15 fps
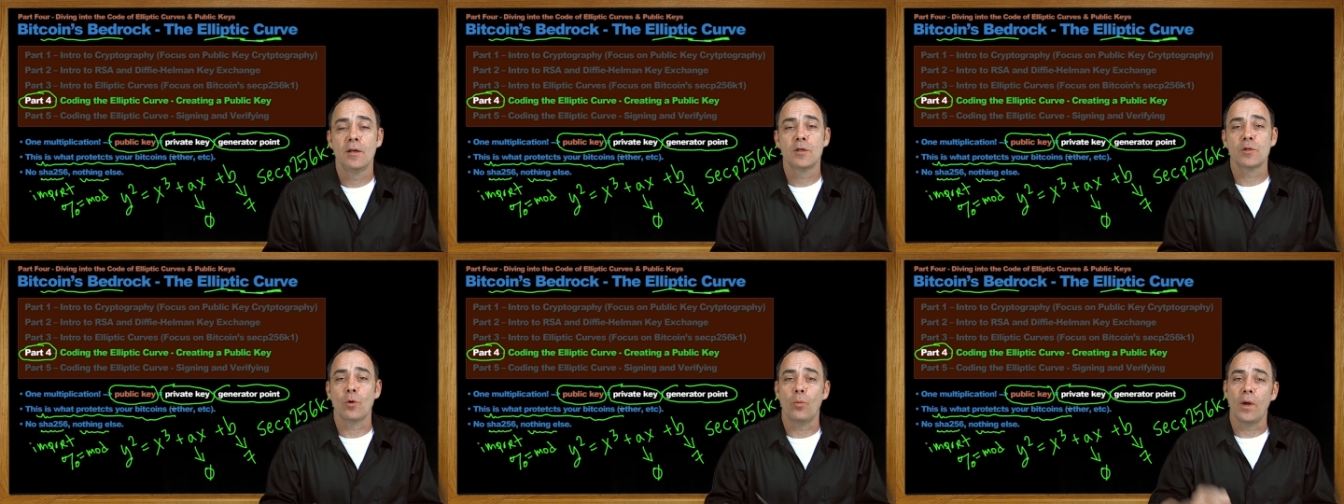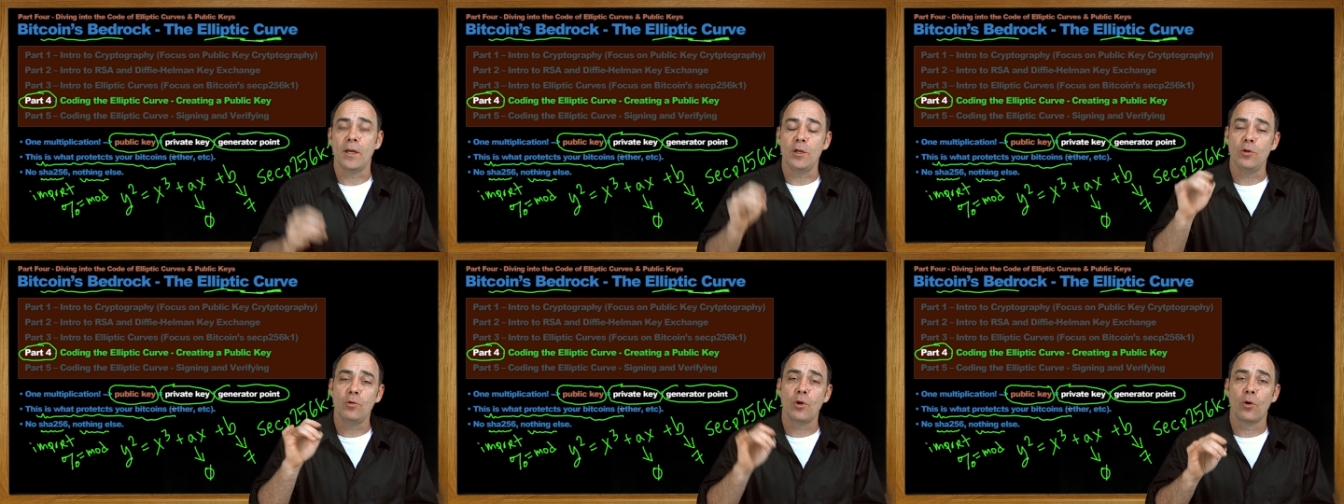So
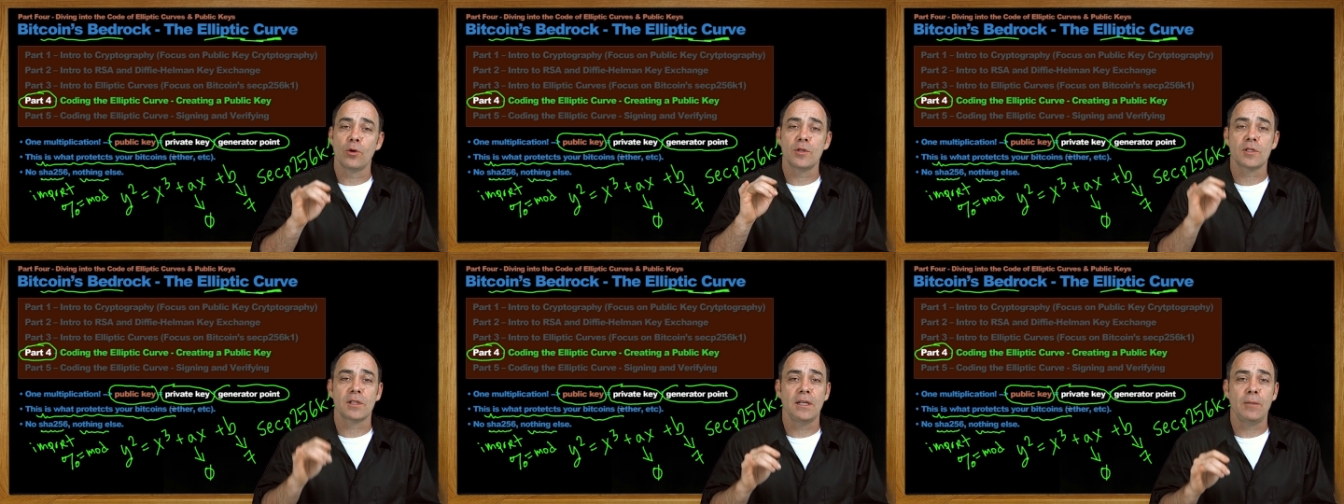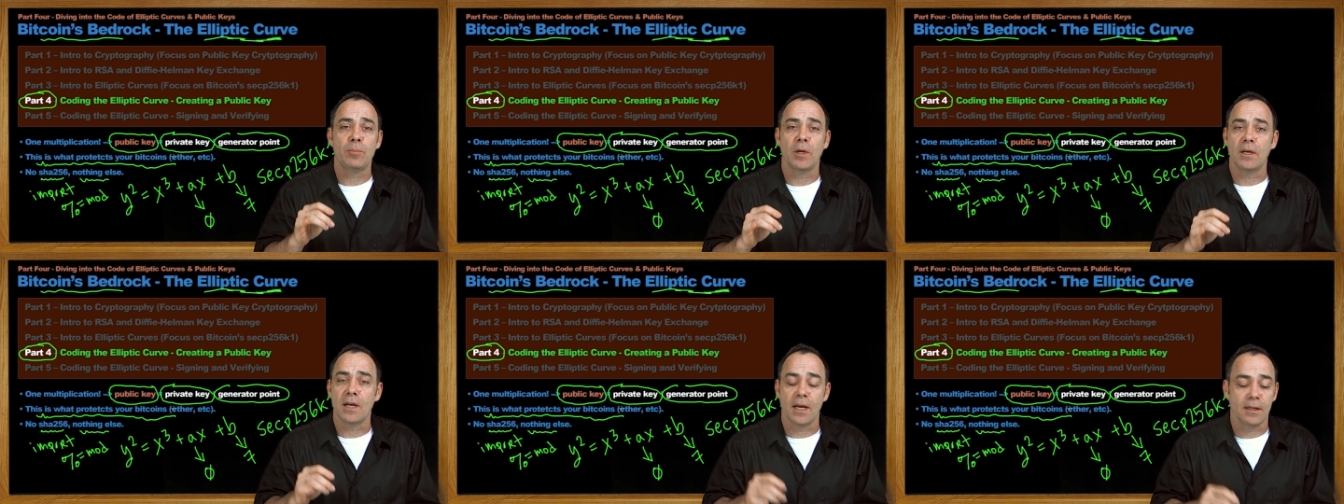when you go to sleep
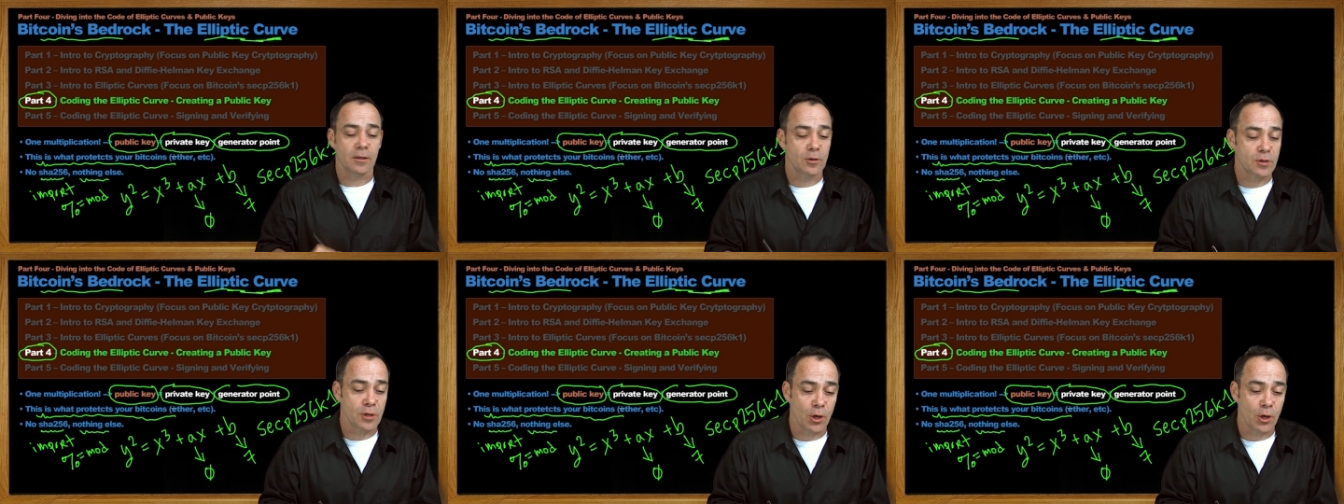at night, there's